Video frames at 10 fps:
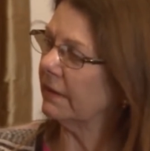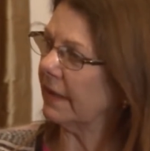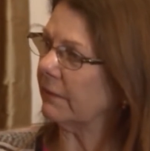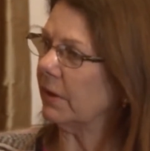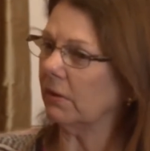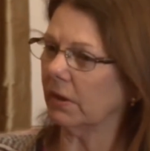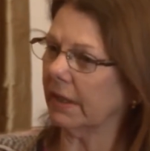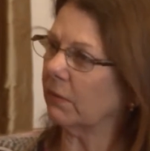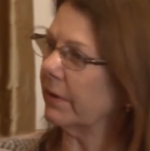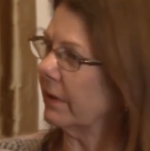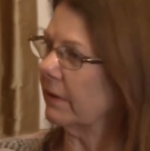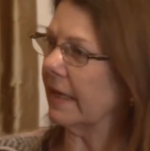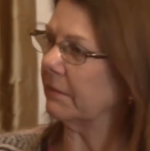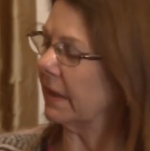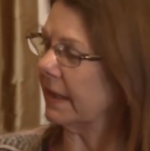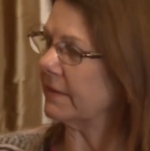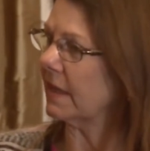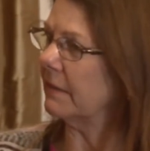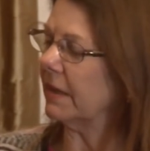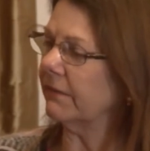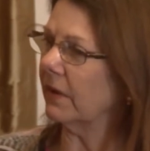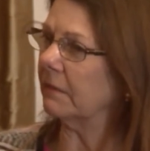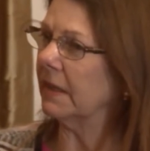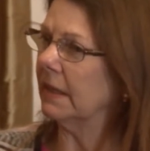Then when you look at where the grant money is coming from,